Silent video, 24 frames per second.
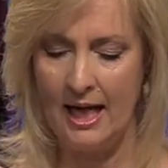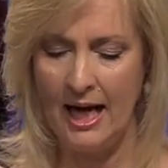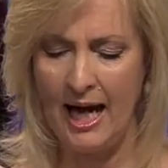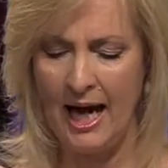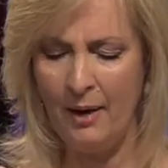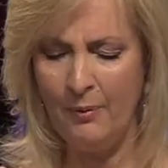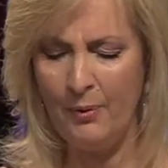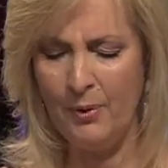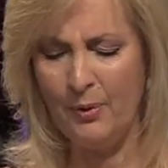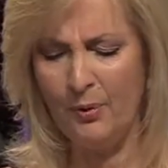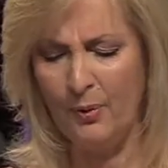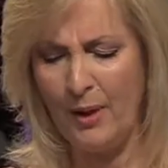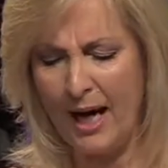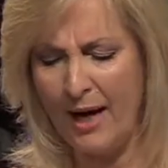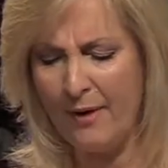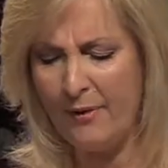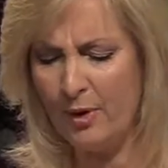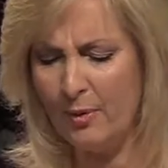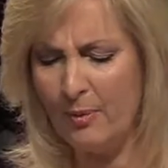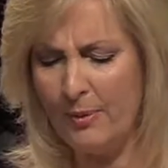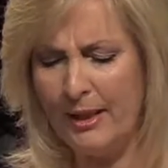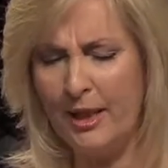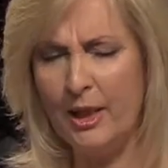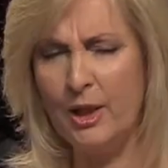I would
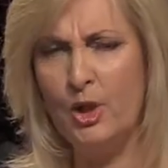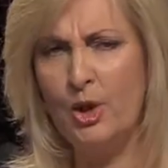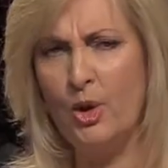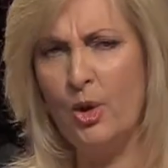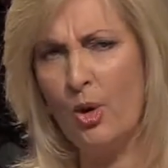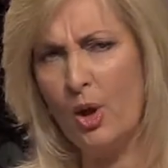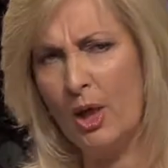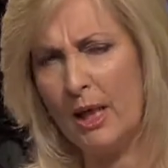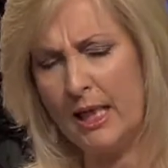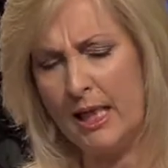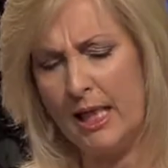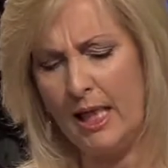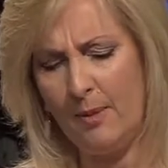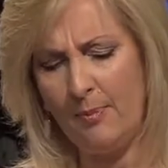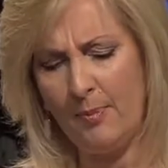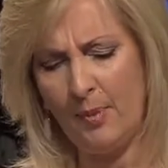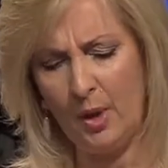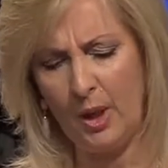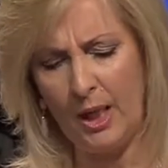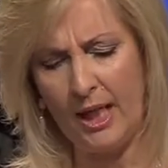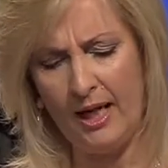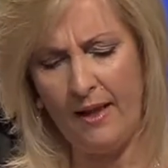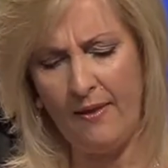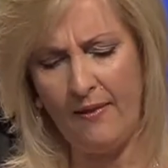rather be a
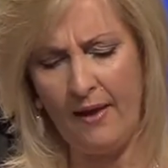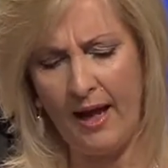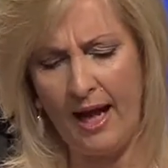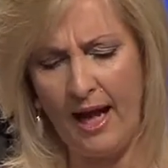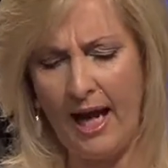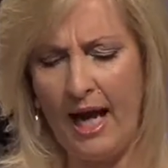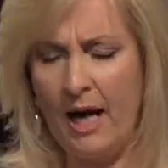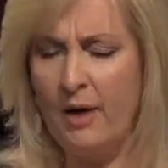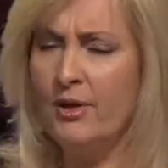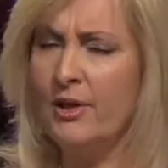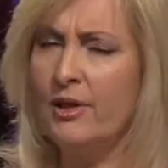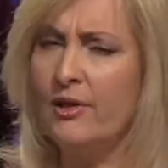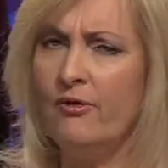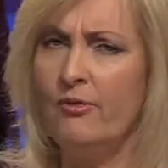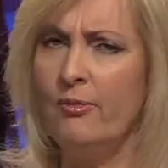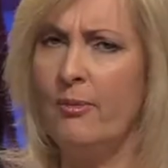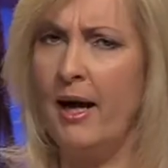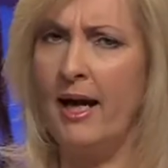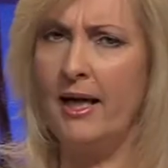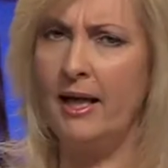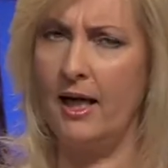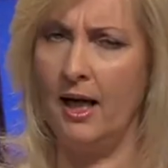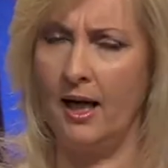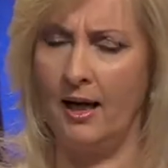doorkeeper in the house of
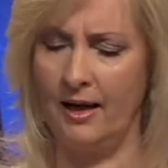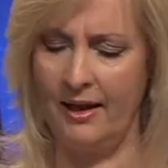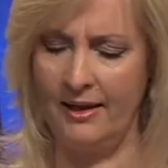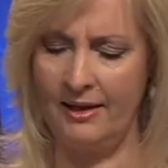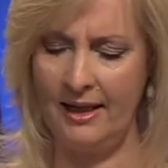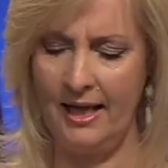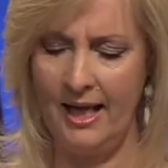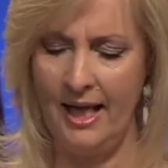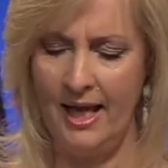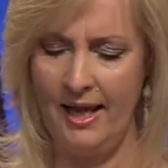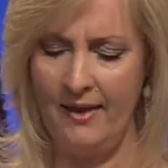my God